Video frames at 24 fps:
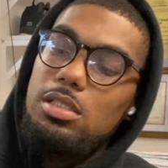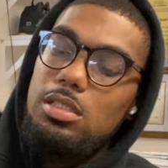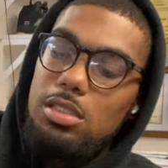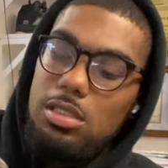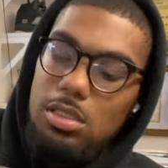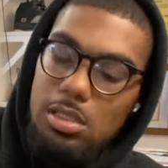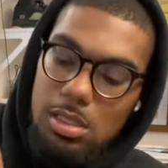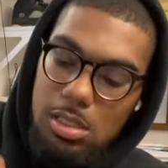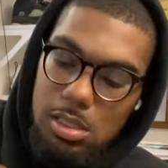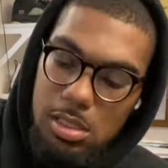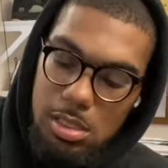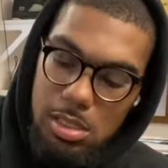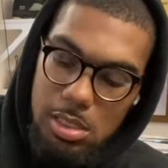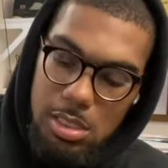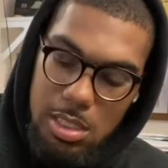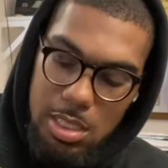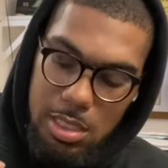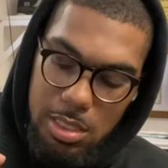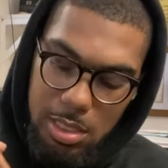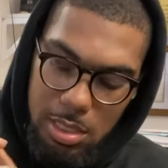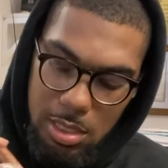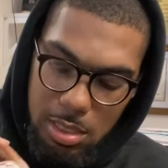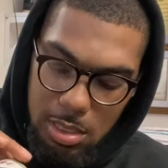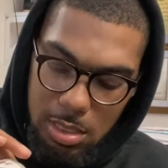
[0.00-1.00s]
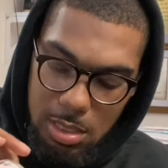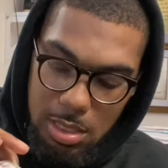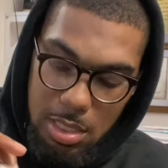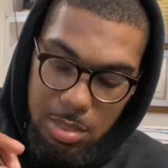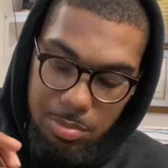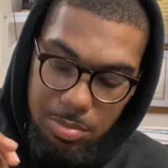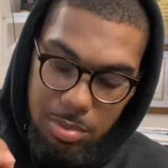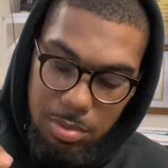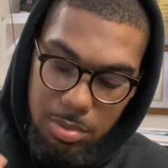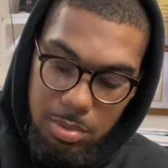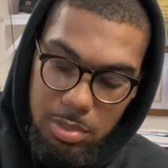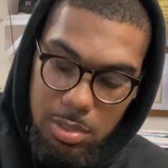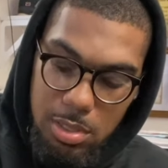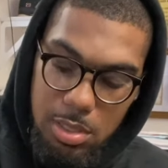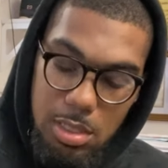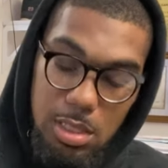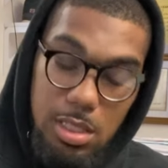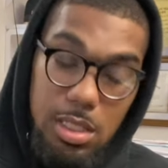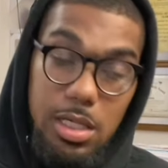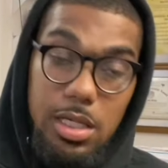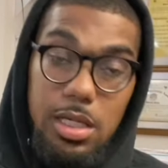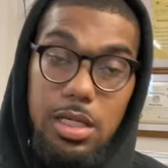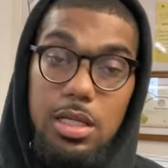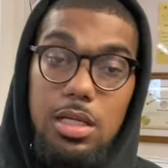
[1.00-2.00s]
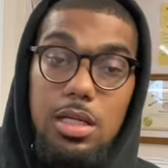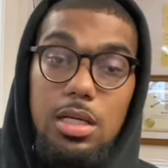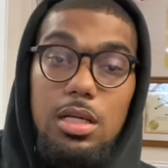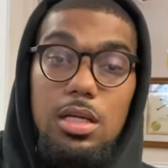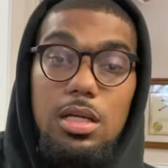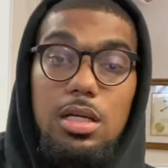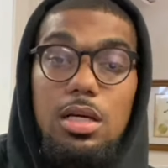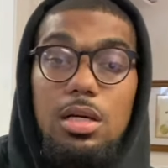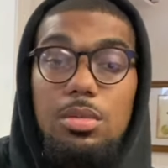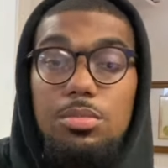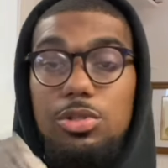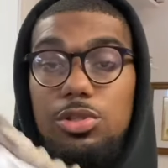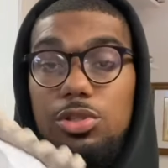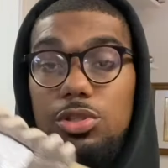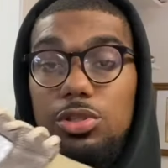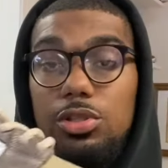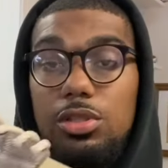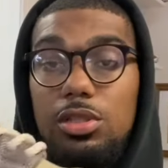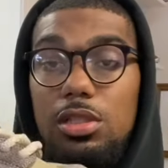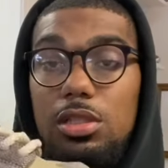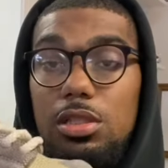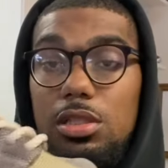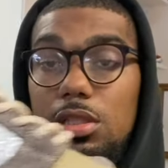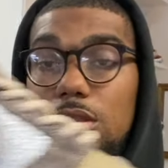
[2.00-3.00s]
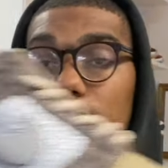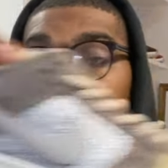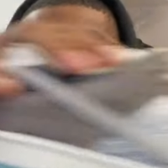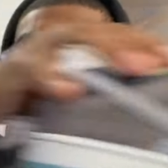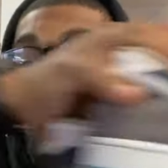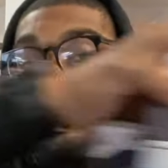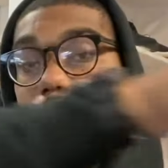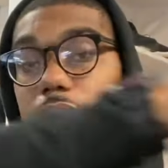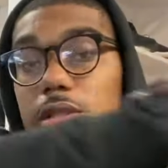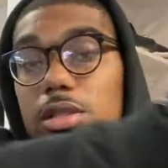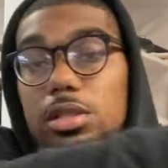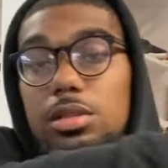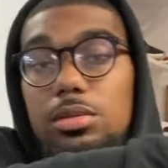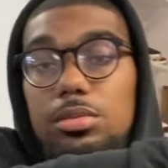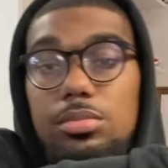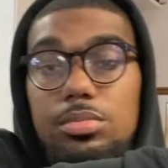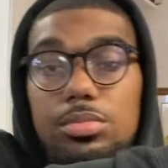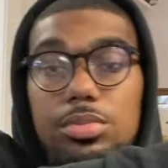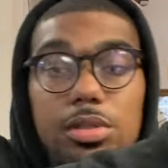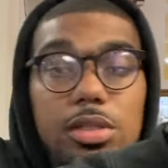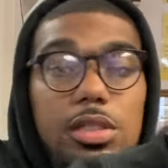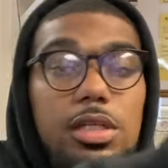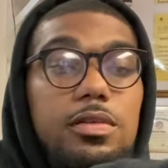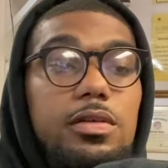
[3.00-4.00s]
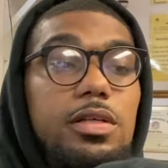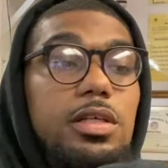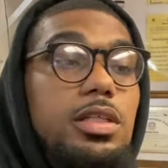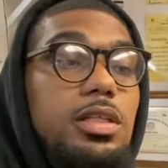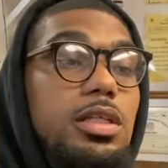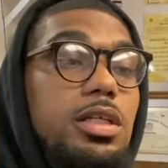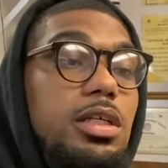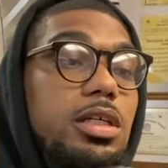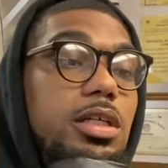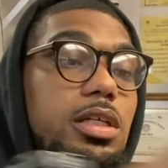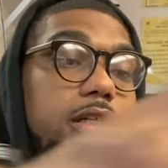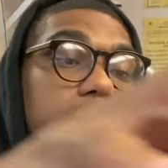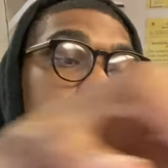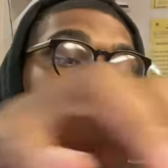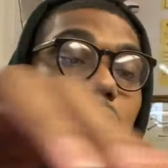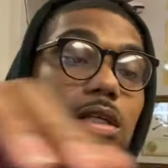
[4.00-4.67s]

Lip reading: is a dunk that I think a lot of people are gonna like. I'm gonna show you details shortly. Put that right there.